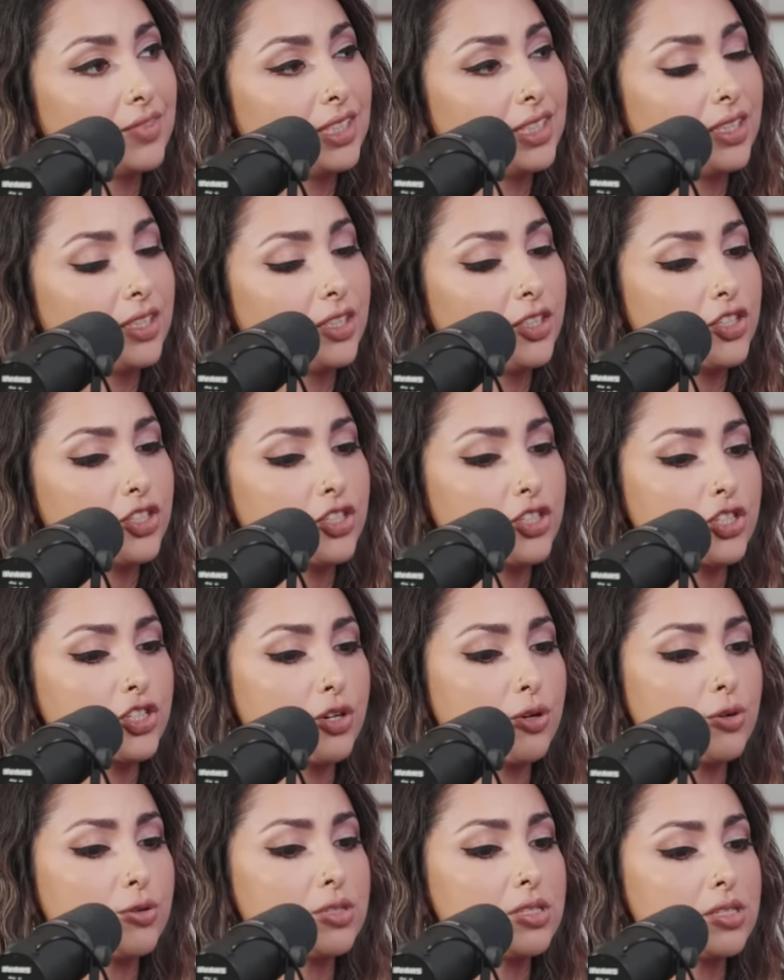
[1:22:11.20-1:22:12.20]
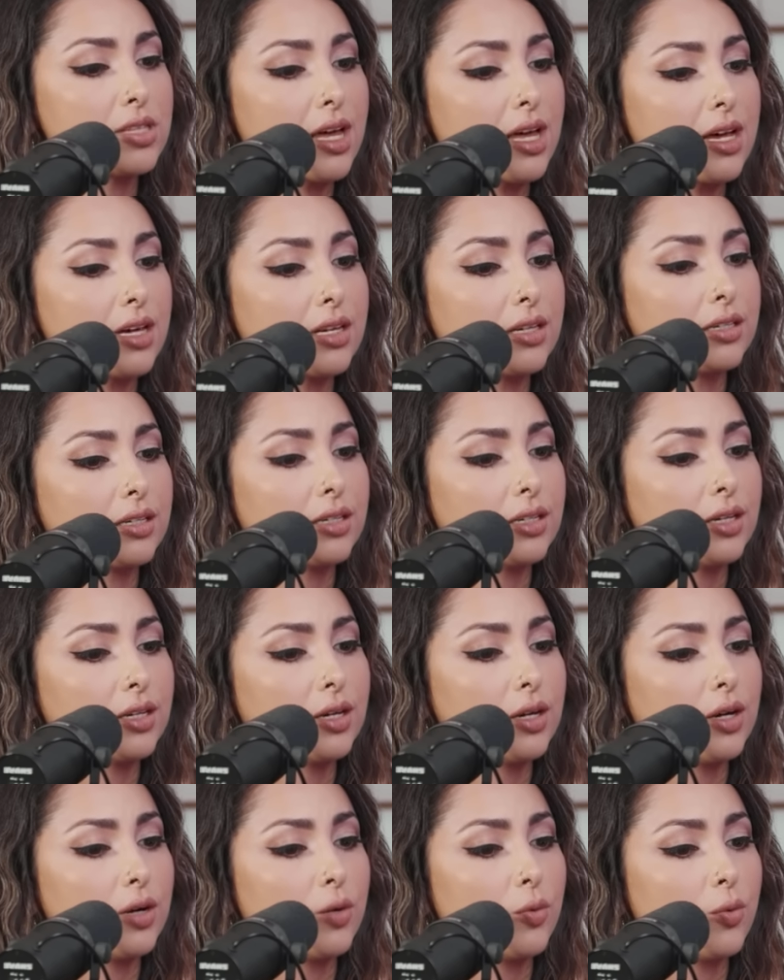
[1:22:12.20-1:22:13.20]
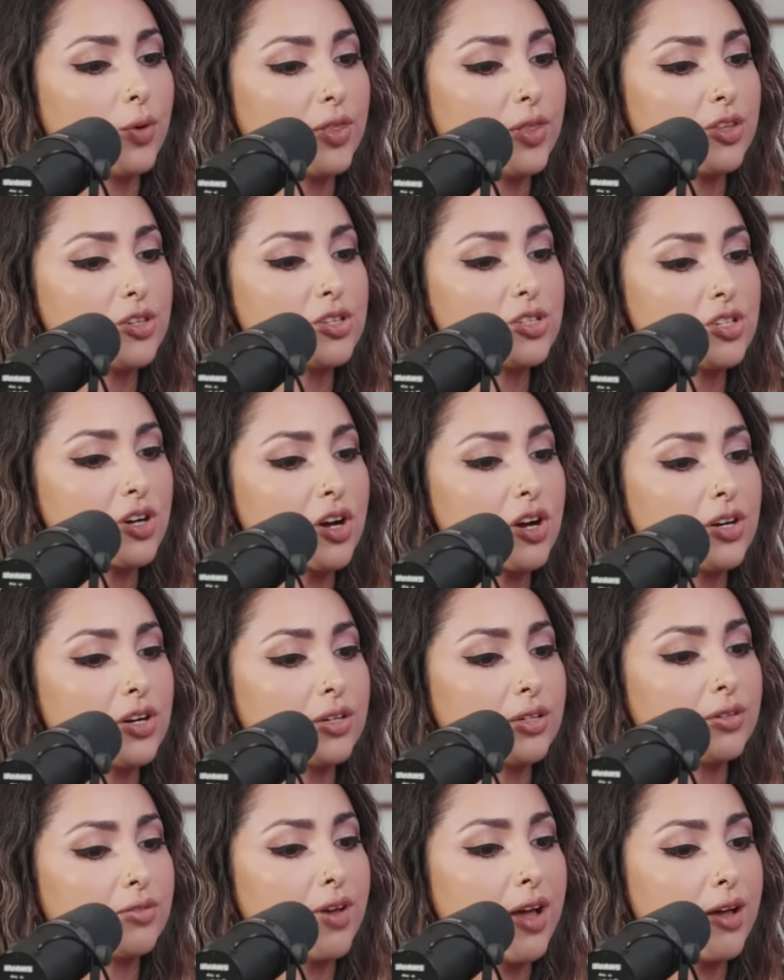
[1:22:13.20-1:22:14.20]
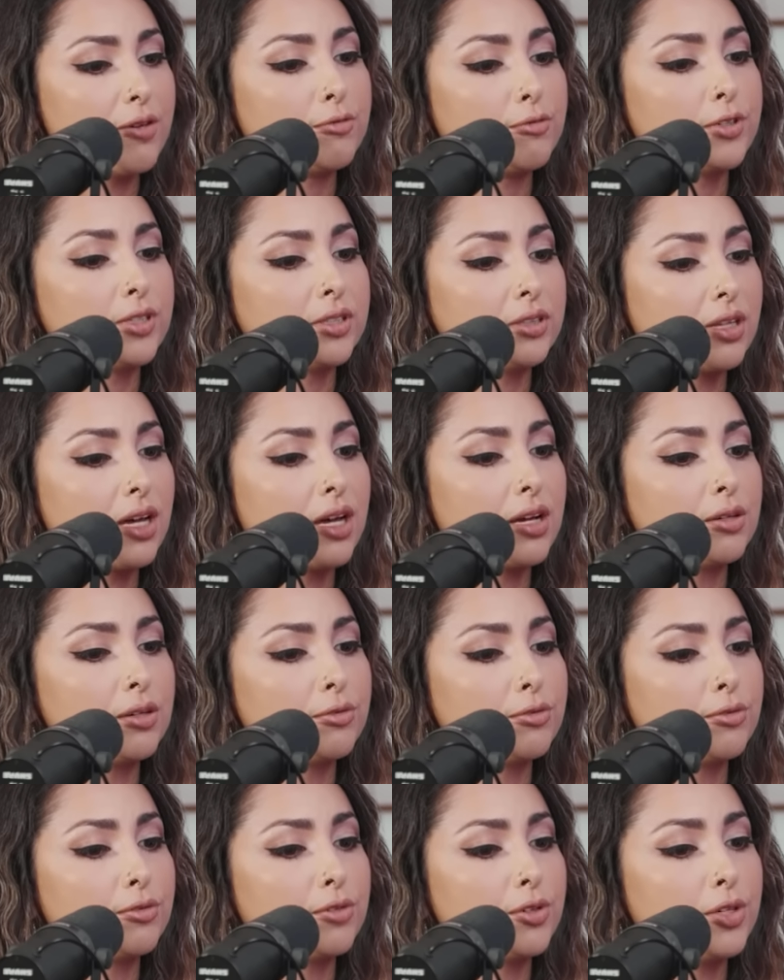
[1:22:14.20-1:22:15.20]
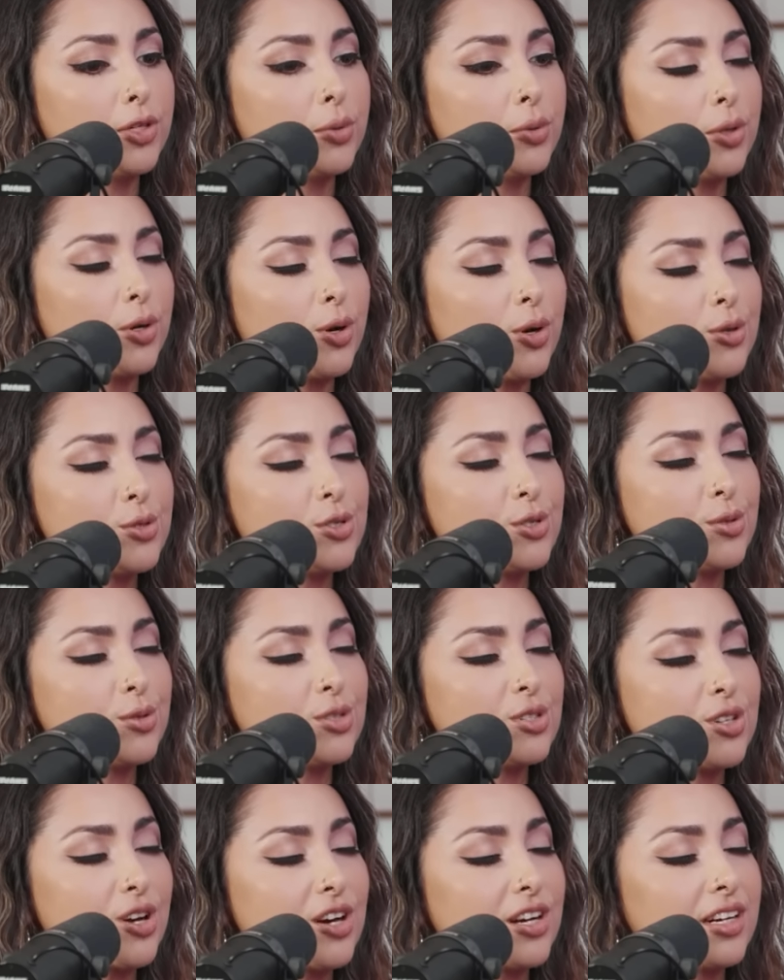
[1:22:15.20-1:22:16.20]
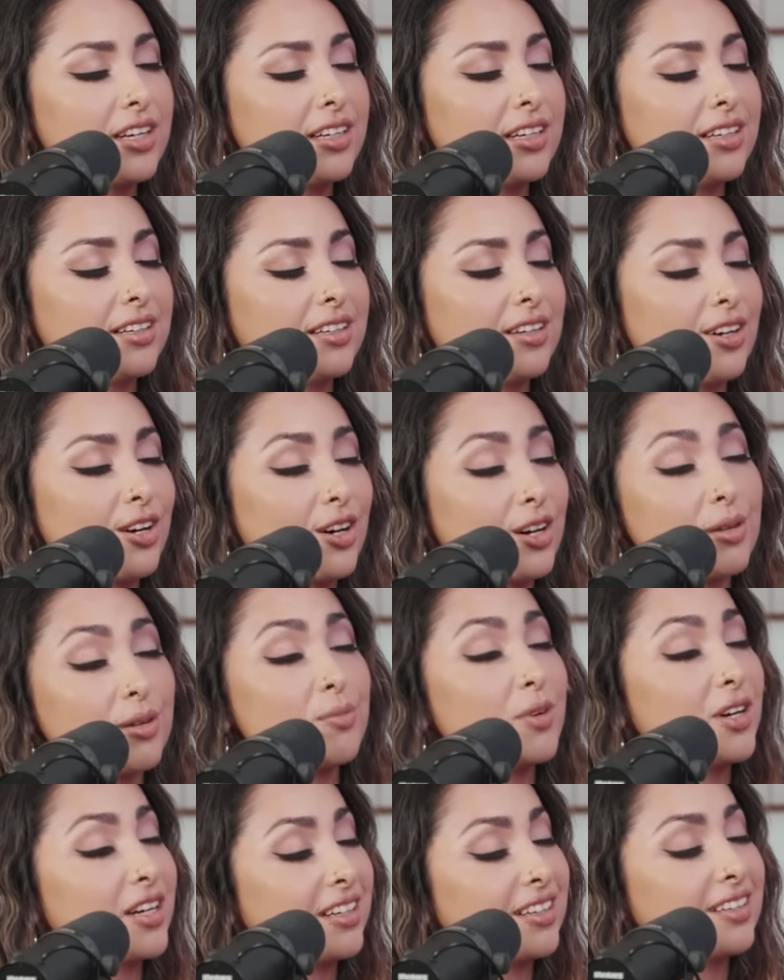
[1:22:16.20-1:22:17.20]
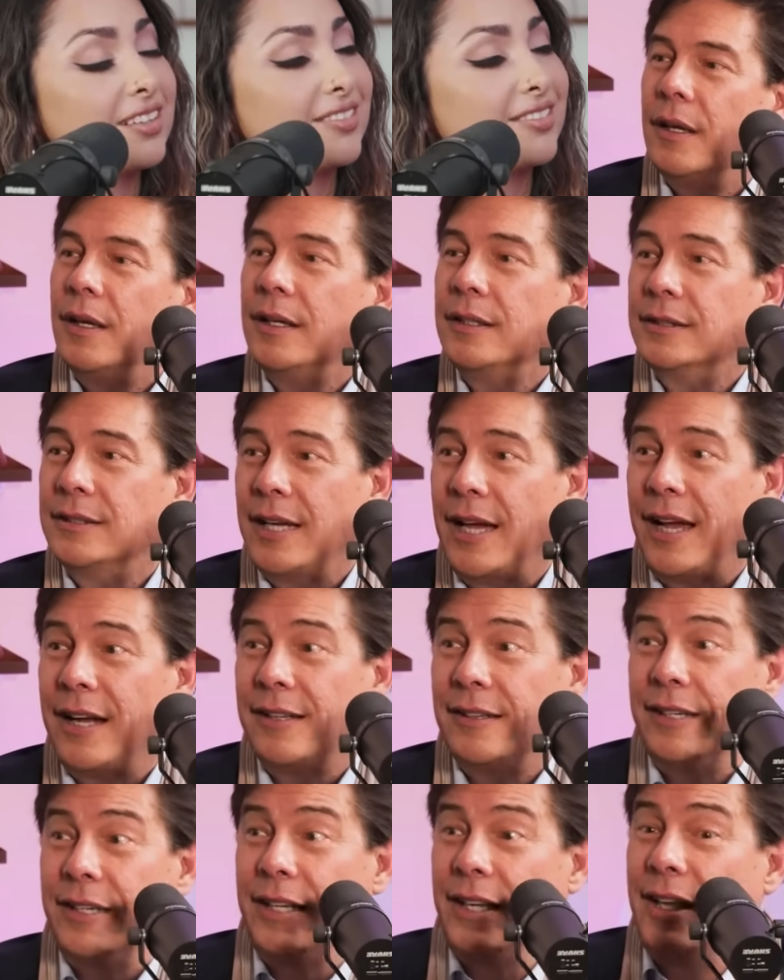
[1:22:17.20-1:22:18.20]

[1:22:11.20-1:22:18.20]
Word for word: And it just shows that with the start of every love, you are also starting a heartbreak. Exactly.